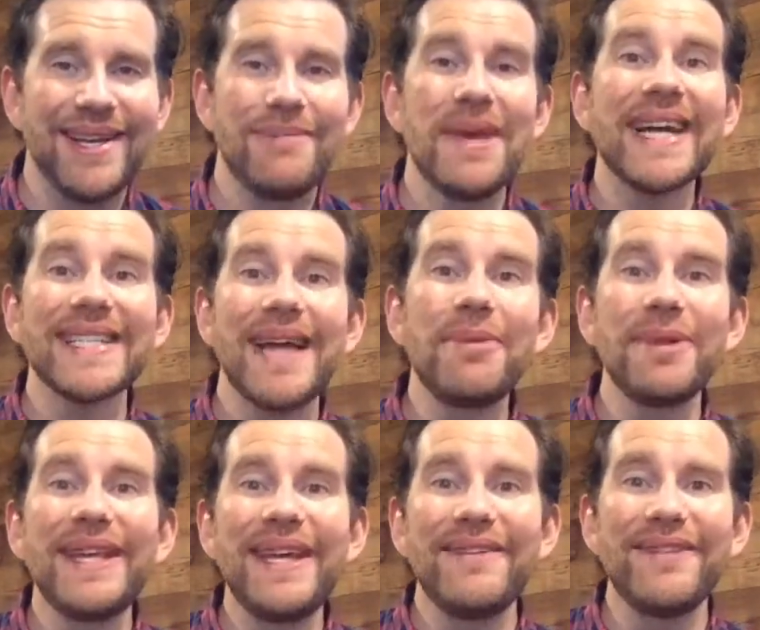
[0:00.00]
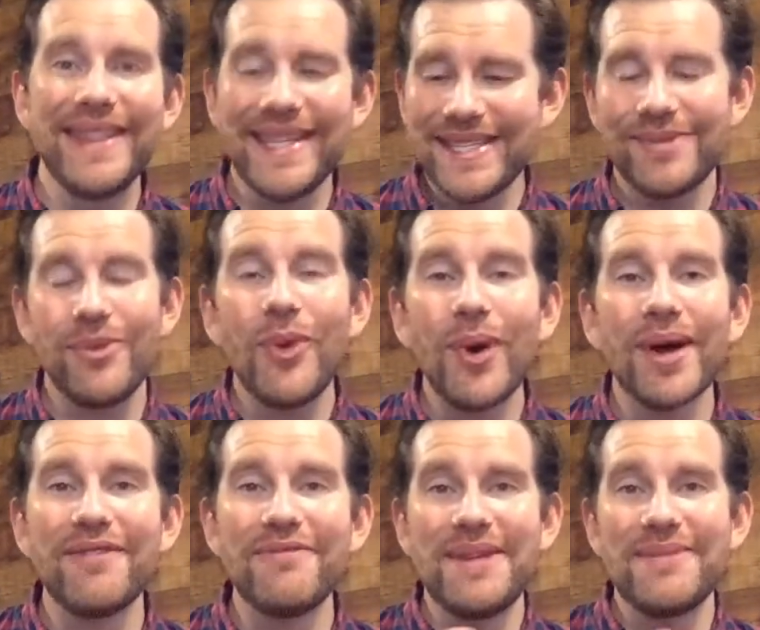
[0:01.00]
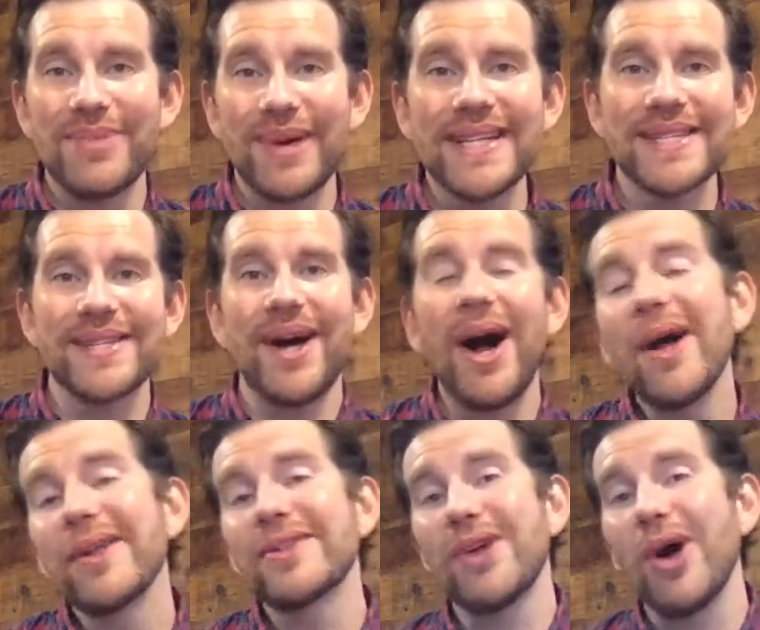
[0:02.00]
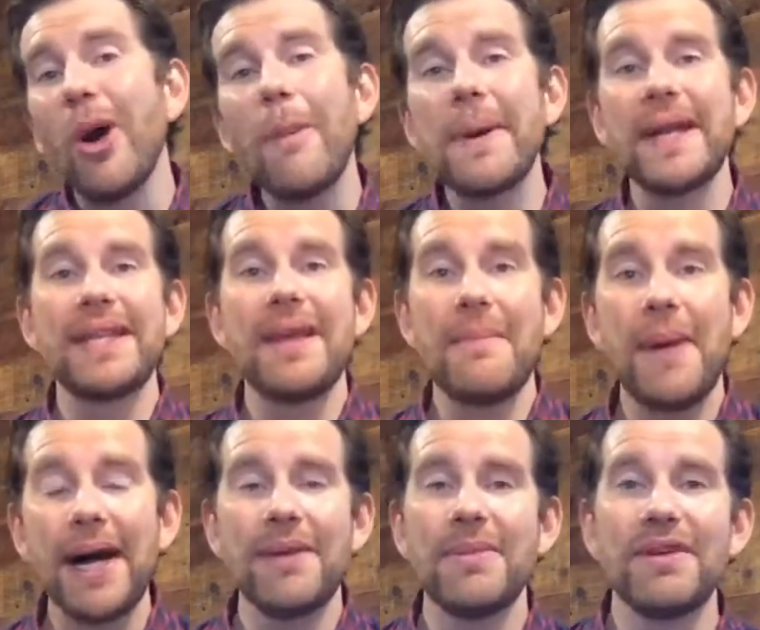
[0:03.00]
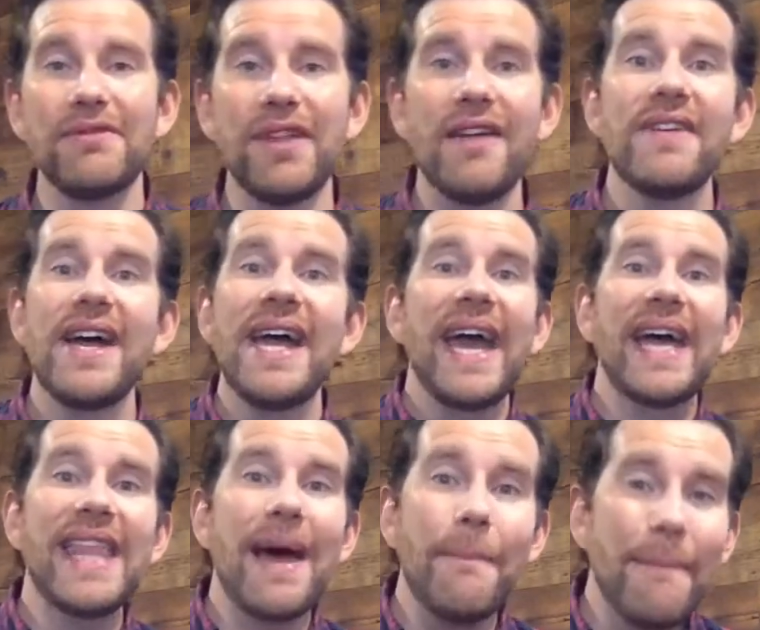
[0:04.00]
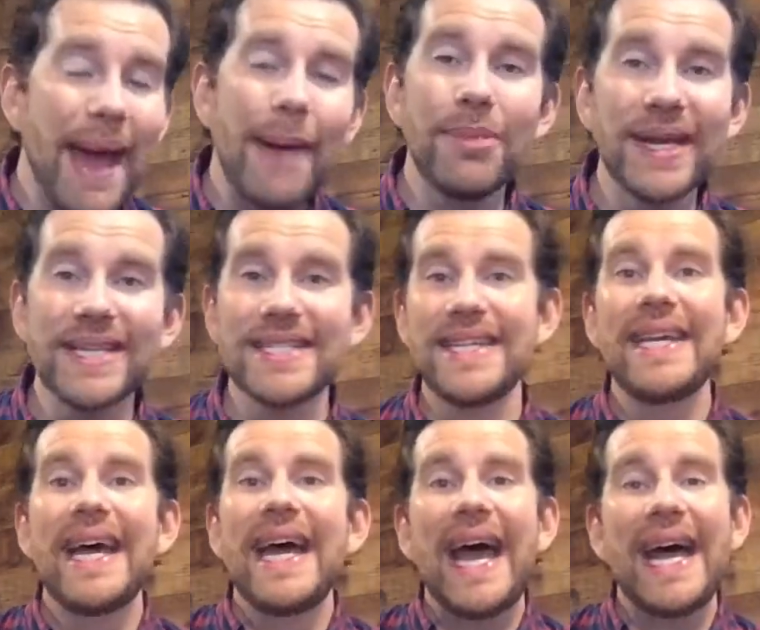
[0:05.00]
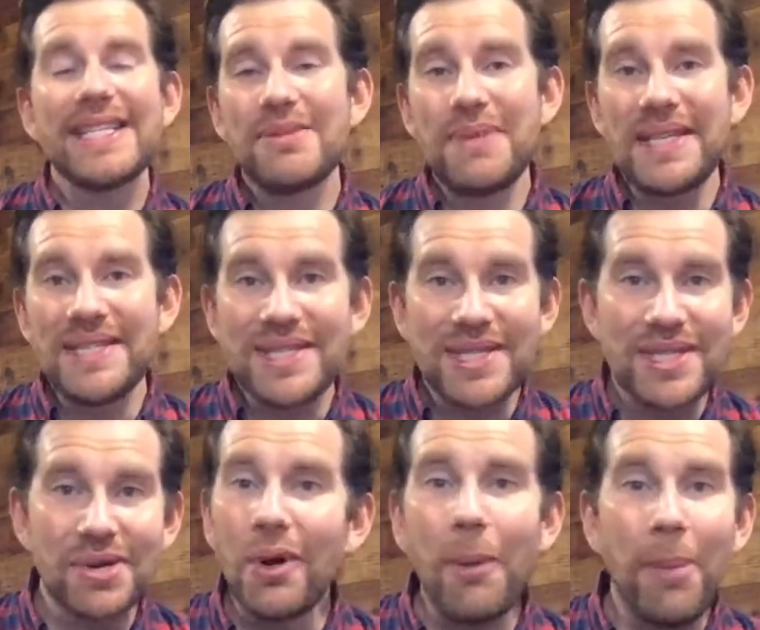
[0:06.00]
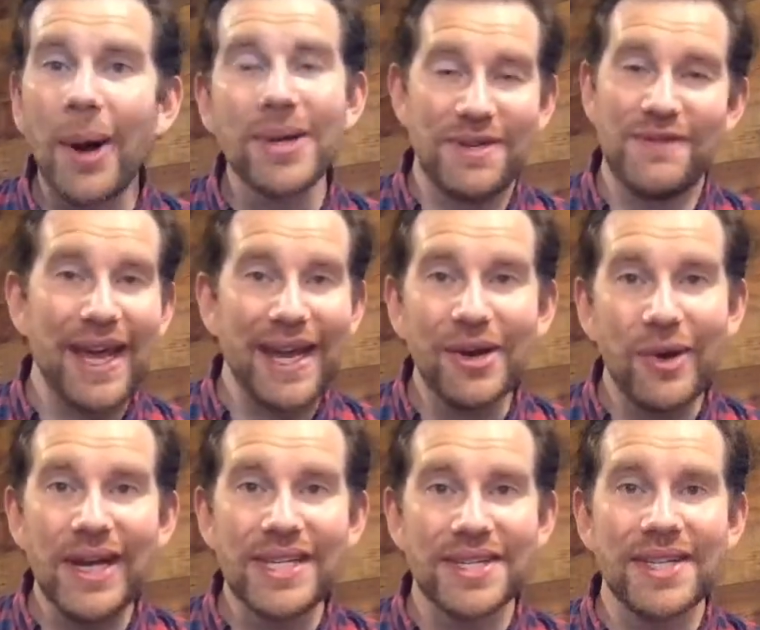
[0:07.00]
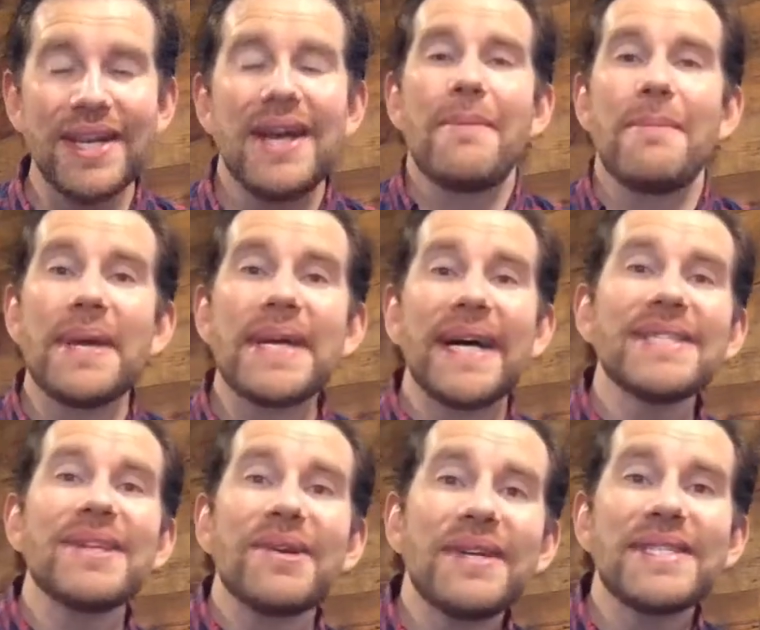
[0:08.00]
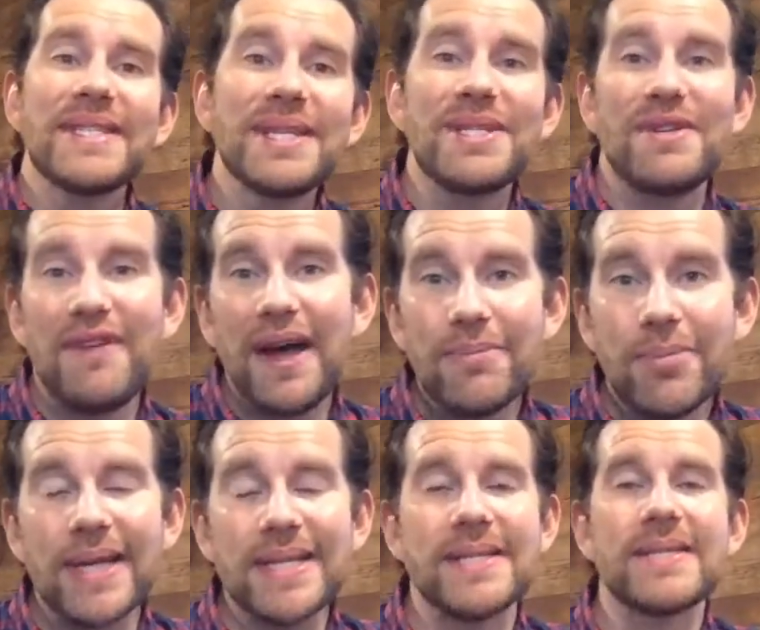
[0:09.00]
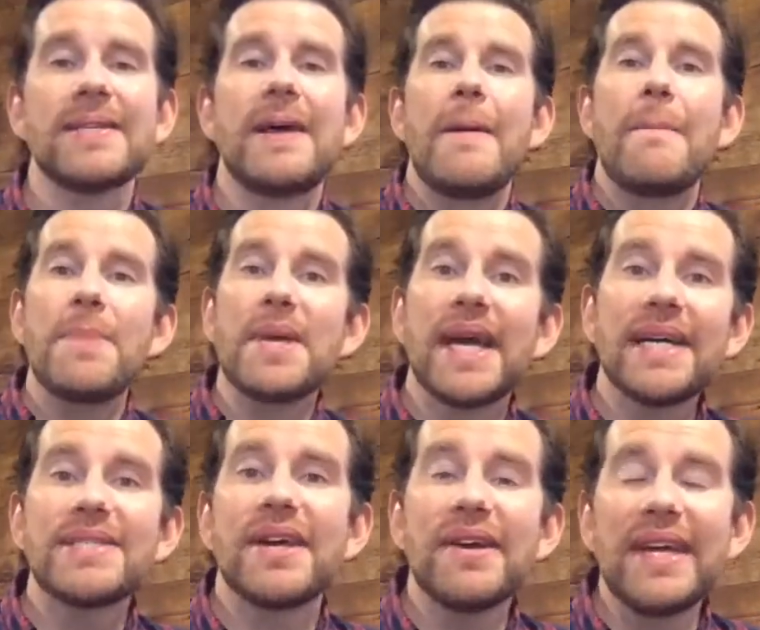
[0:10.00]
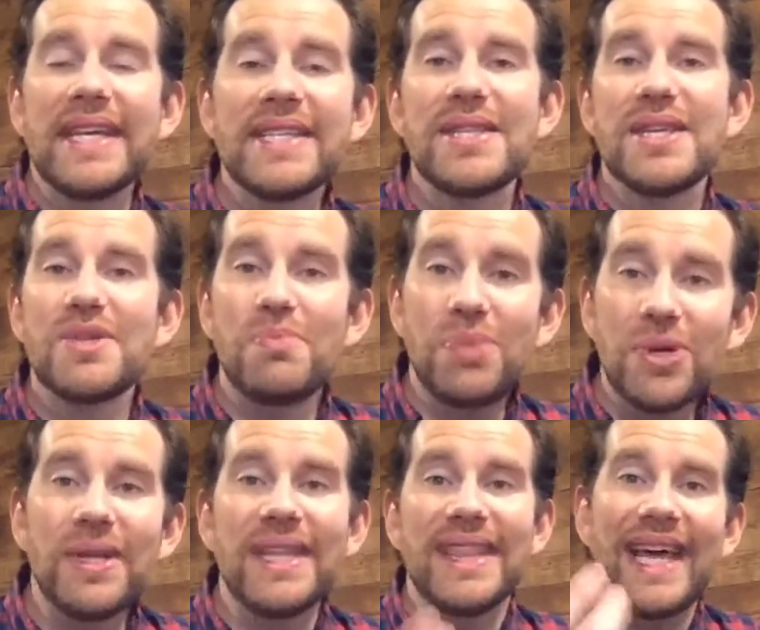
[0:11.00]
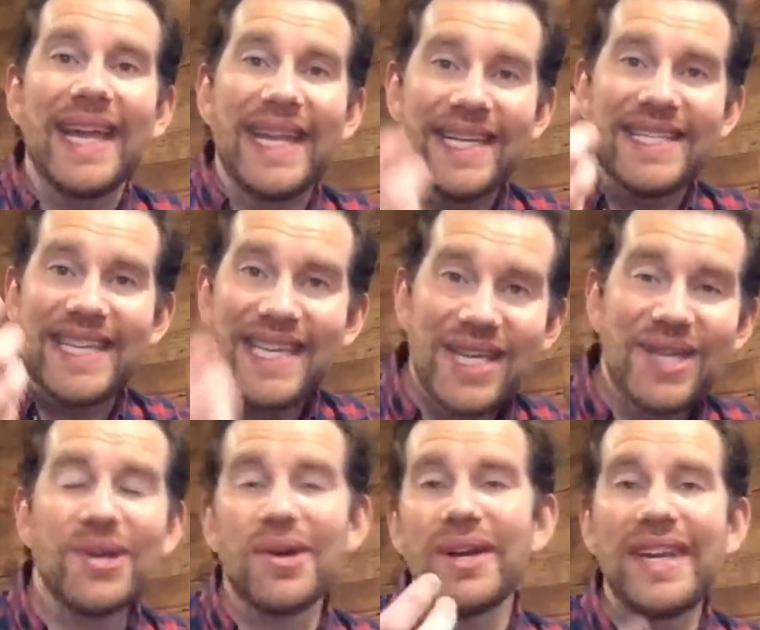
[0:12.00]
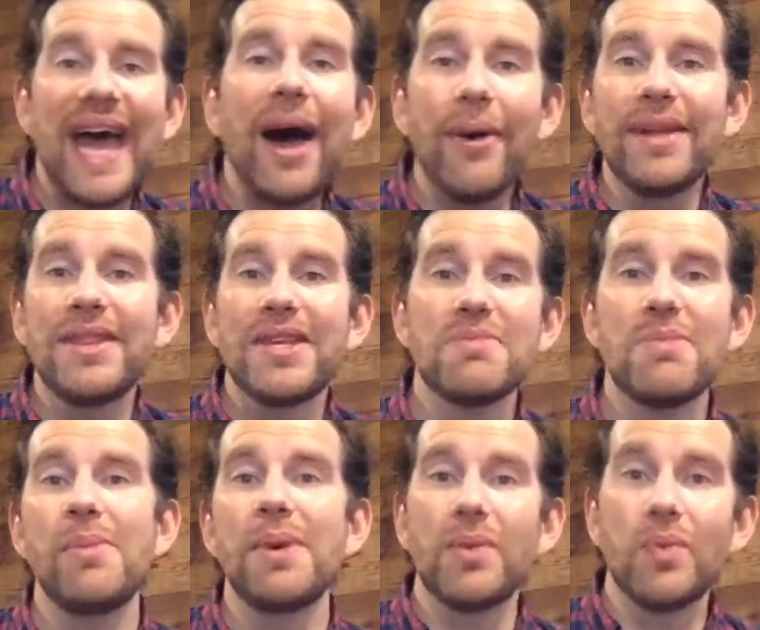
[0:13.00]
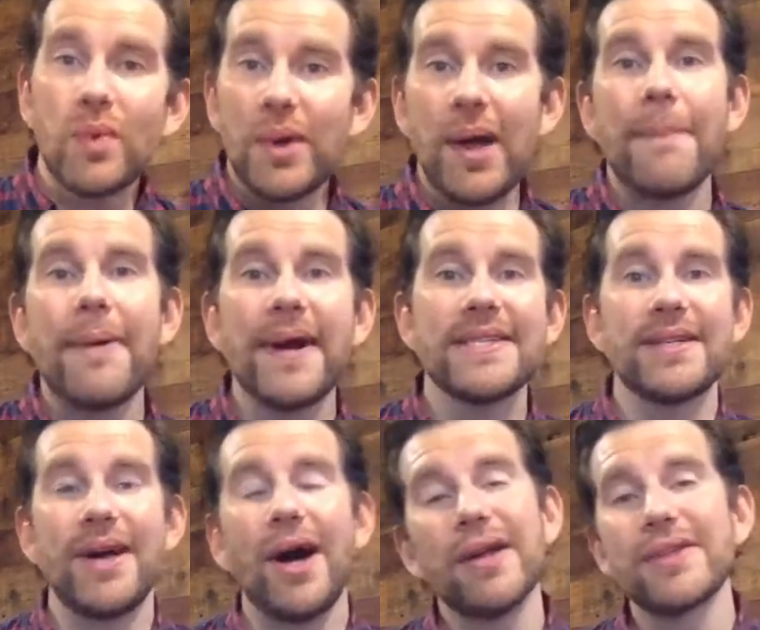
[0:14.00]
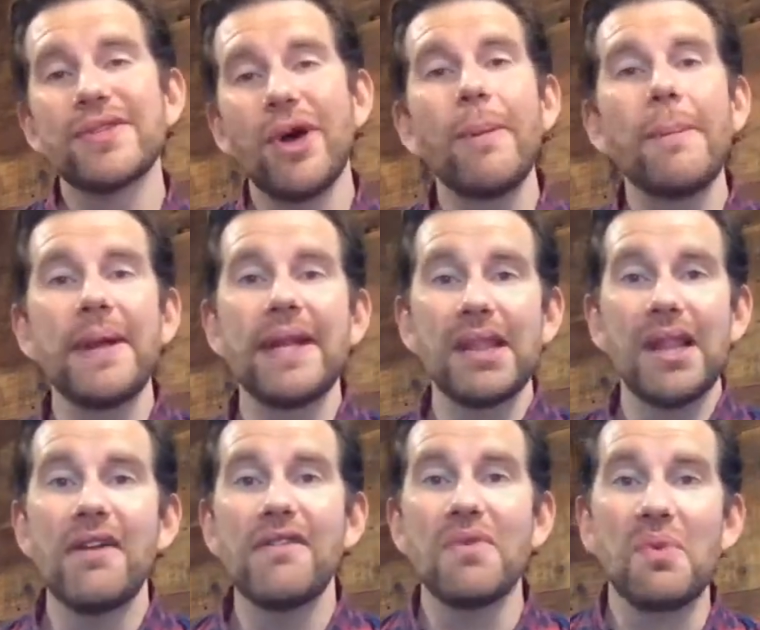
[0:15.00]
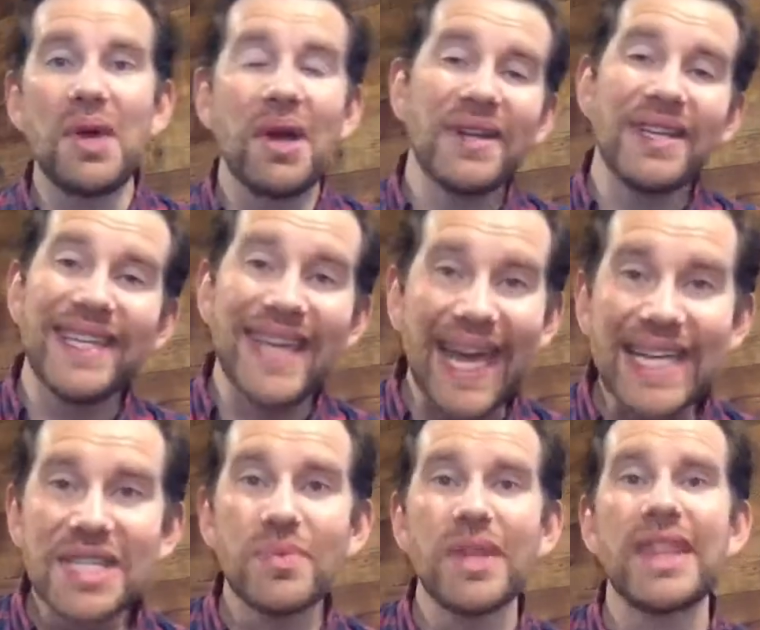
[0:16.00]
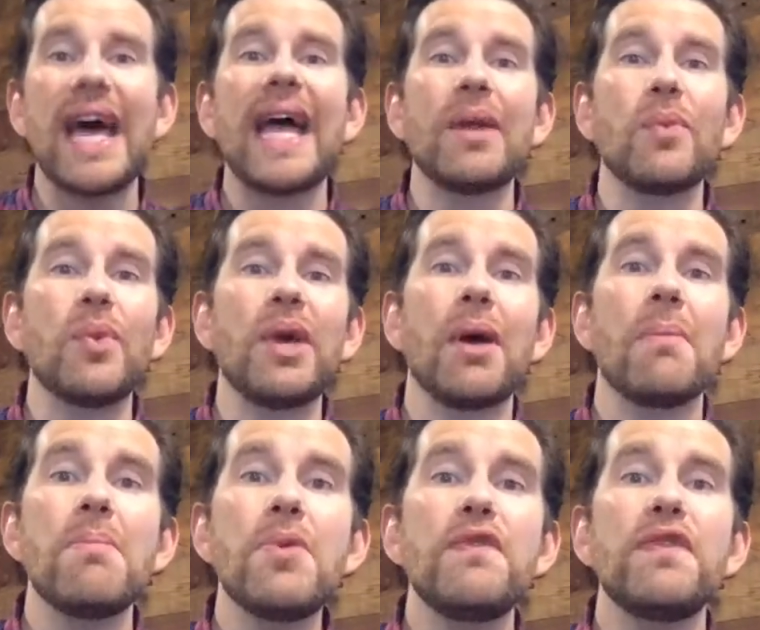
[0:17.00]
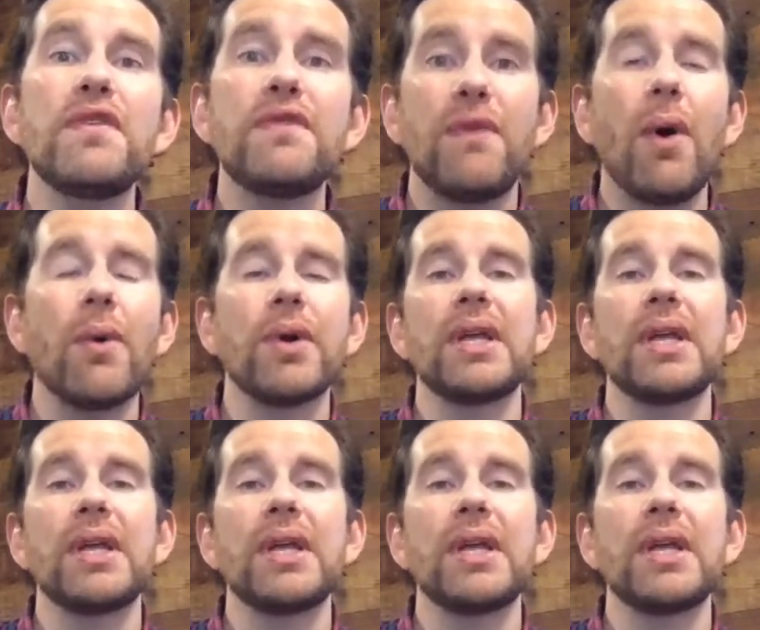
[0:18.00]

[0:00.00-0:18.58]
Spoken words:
Because I believe in this work of being present, honest, open, and the embodiment of love. And that Matt Blakesley has to be 0 parts of that equation. Because there is this divine presence, because there is this beauty that is here now in this moment, when we are present, honest, open, and love, we are engaging with that and we are moving forward